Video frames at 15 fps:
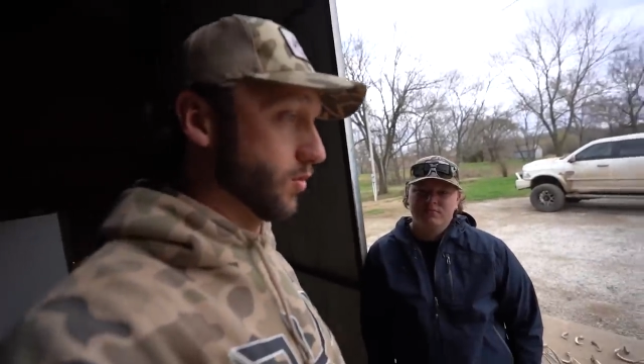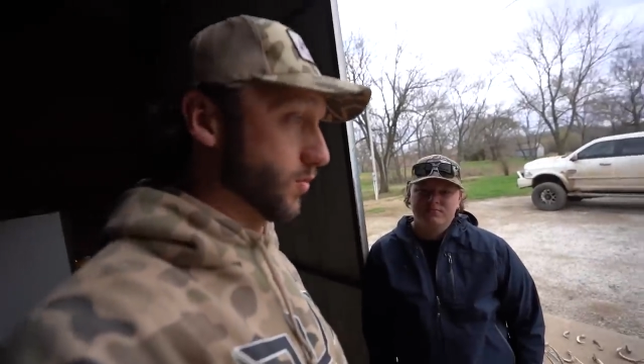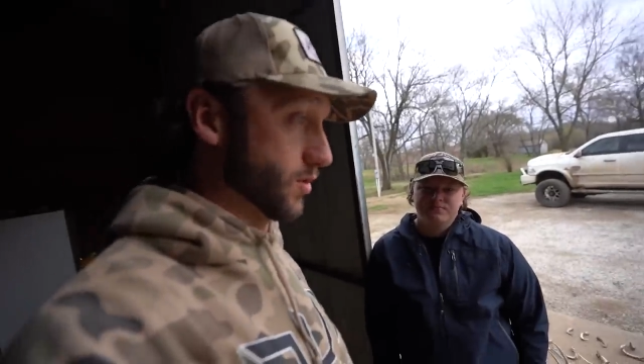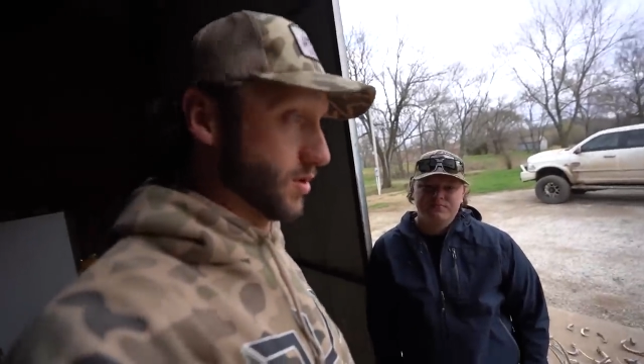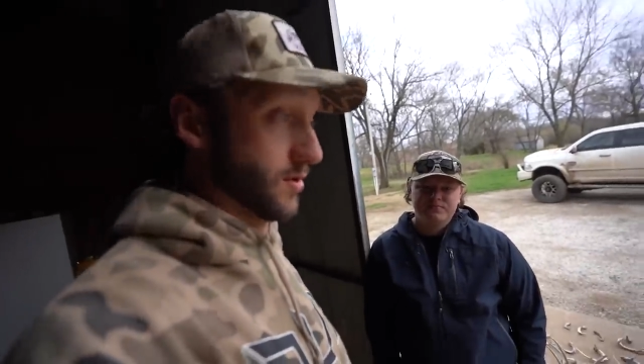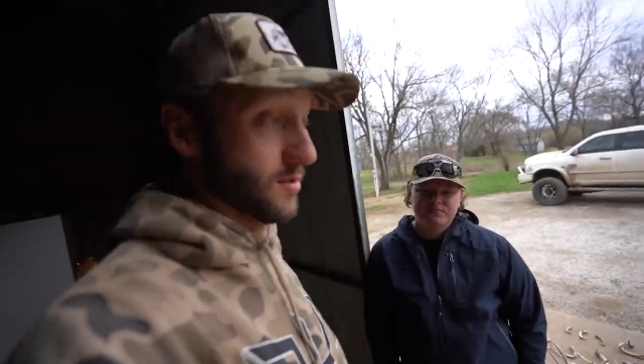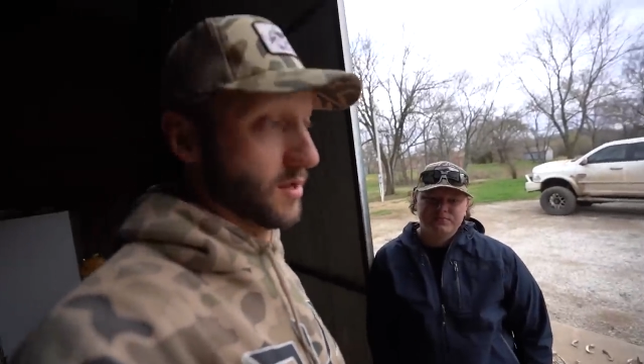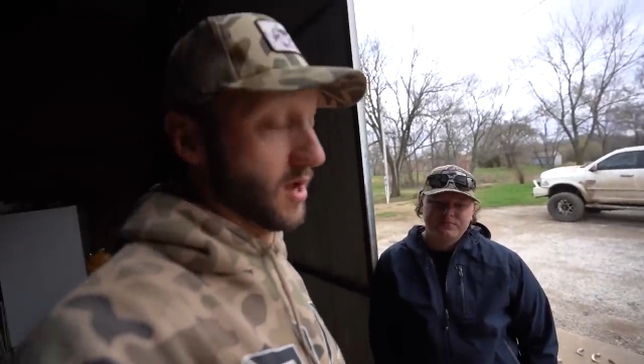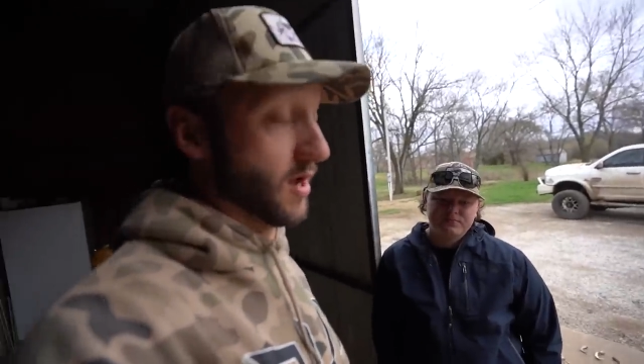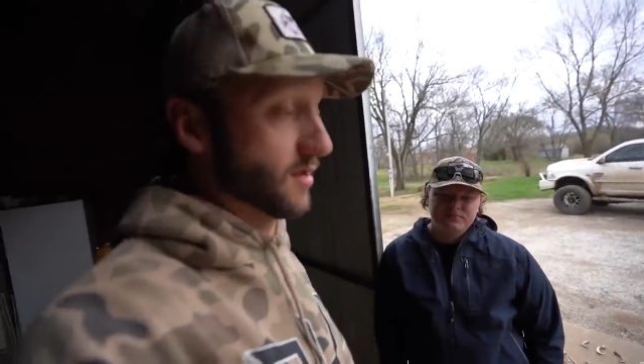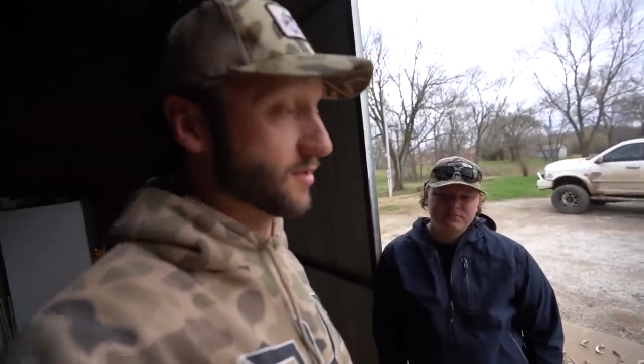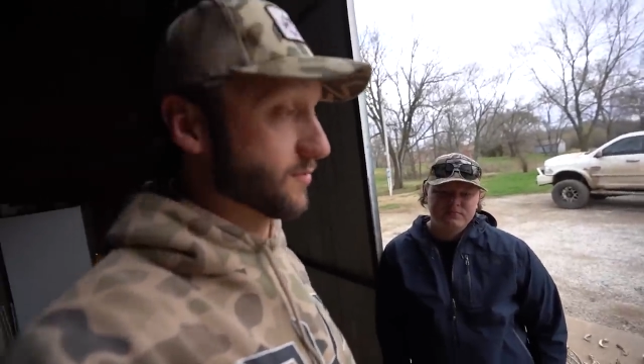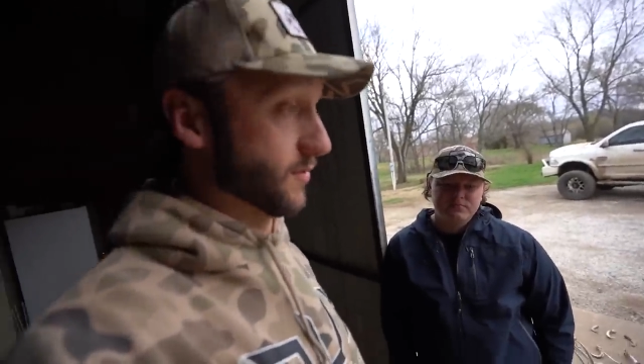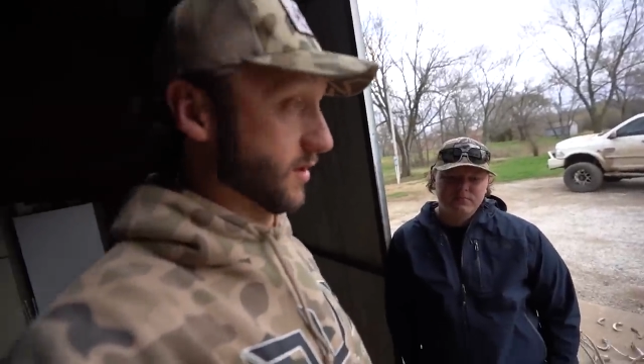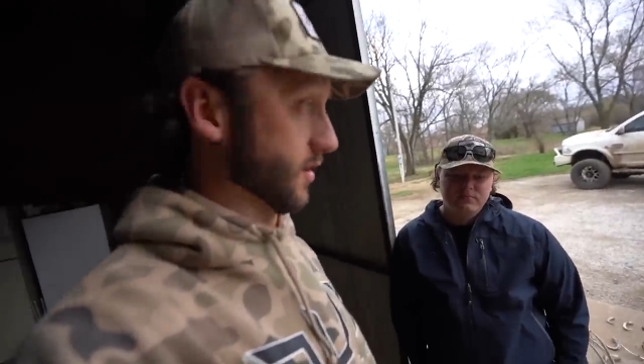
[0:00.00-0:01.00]
which is
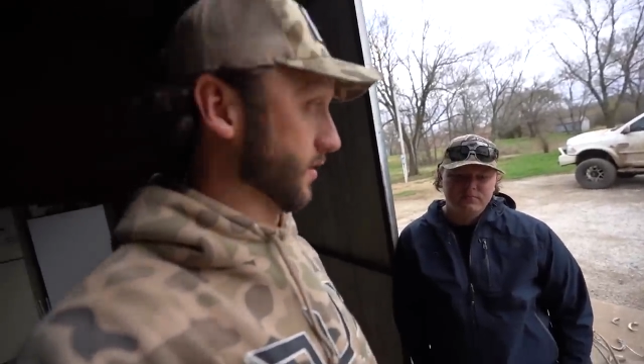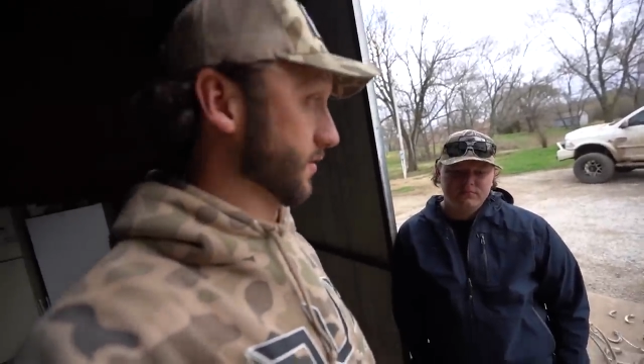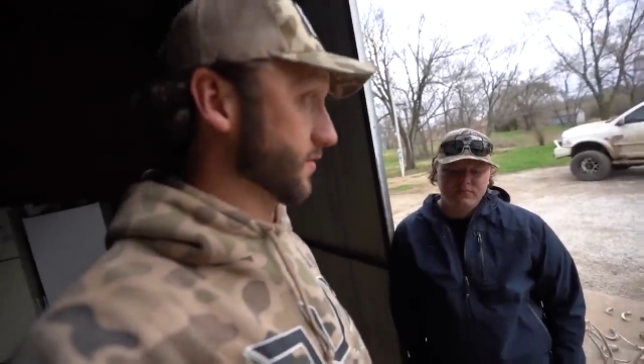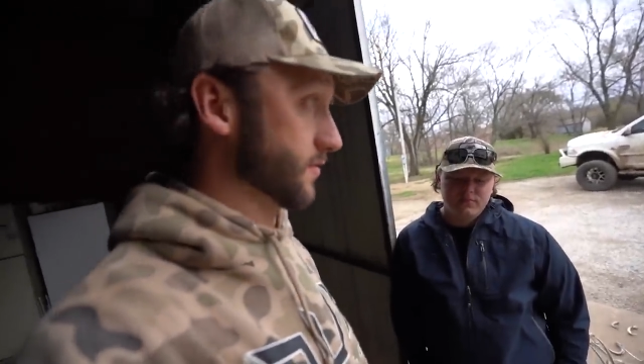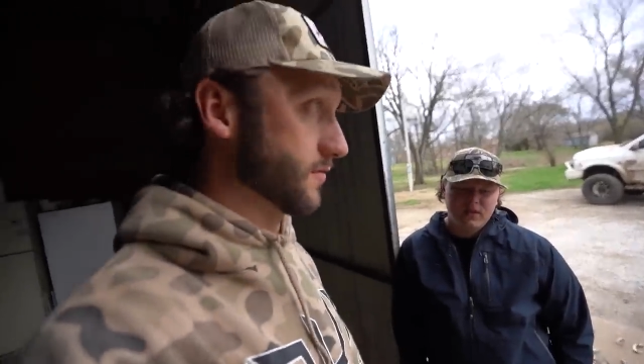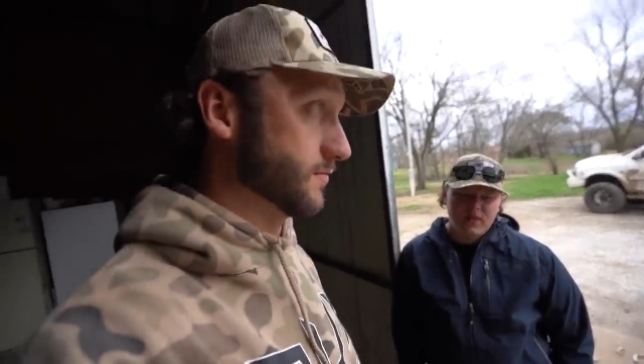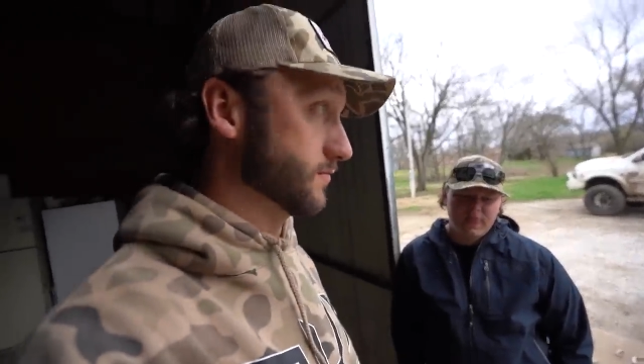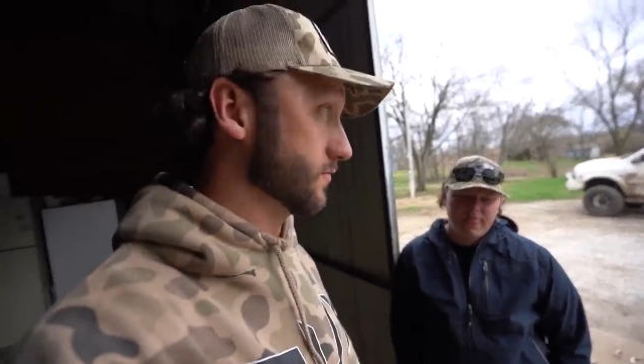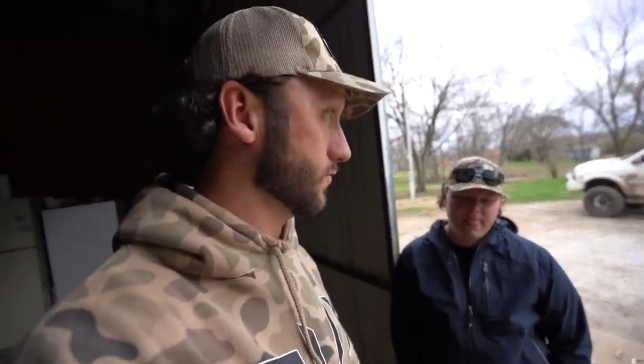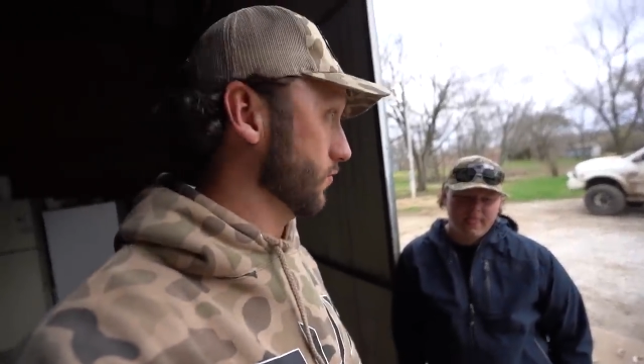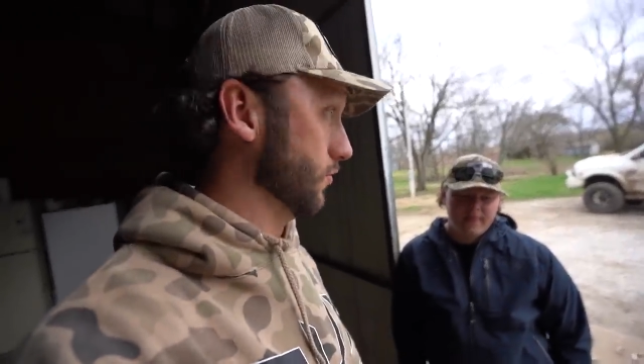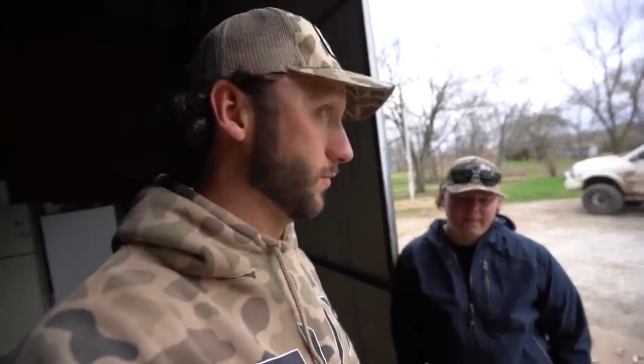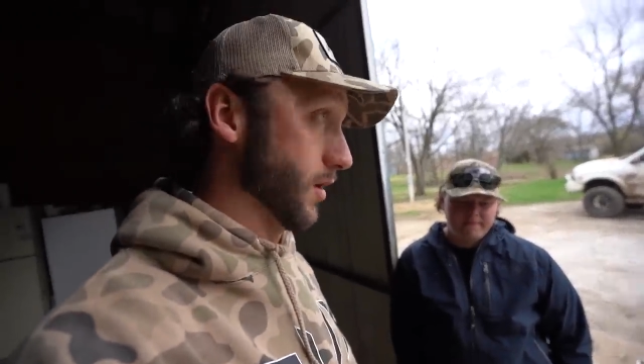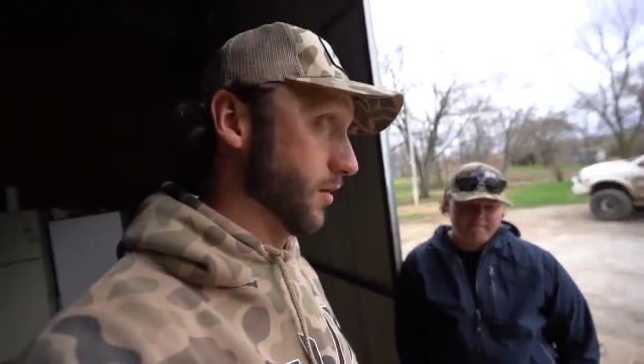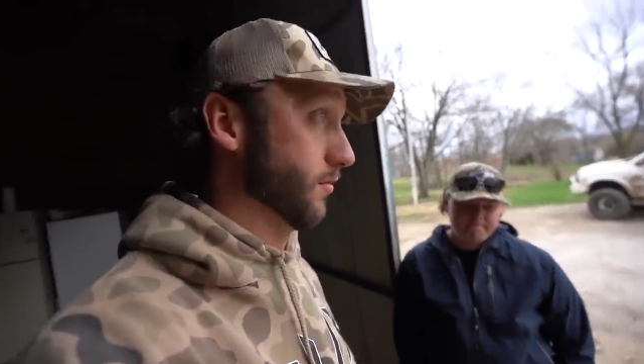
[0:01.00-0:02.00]
nice because
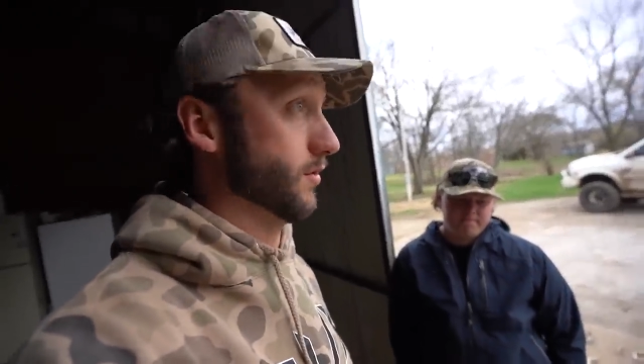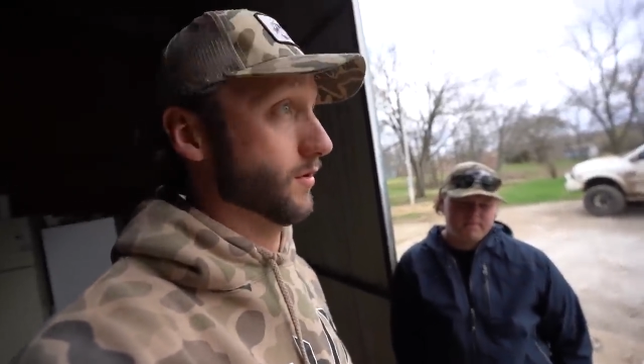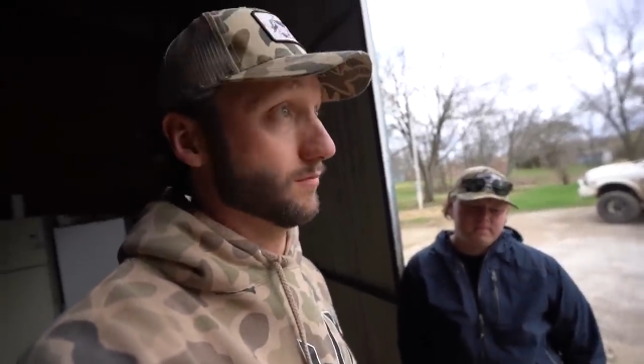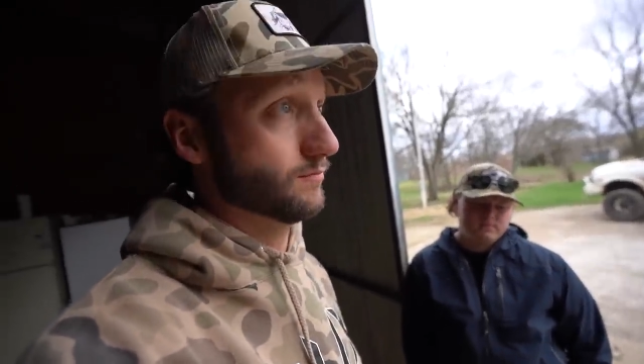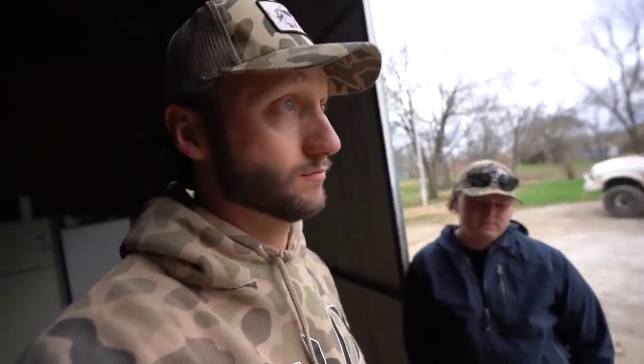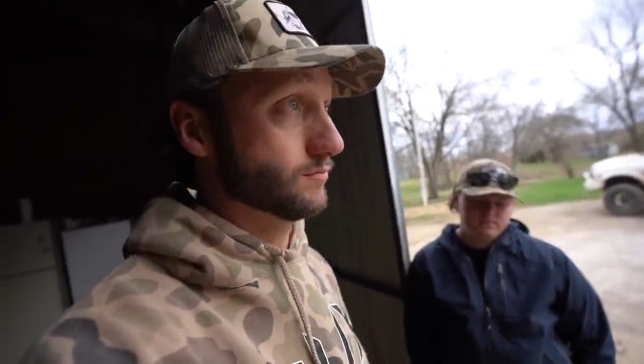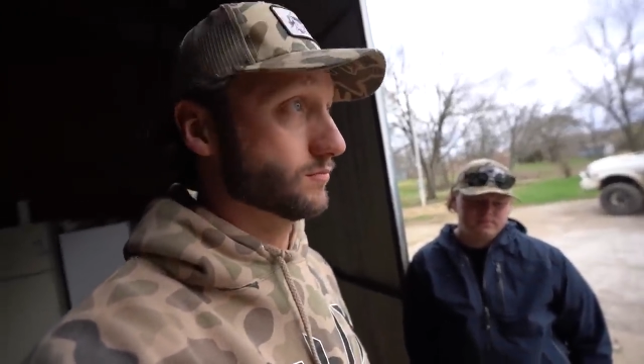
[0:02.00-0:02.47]
we'll be able to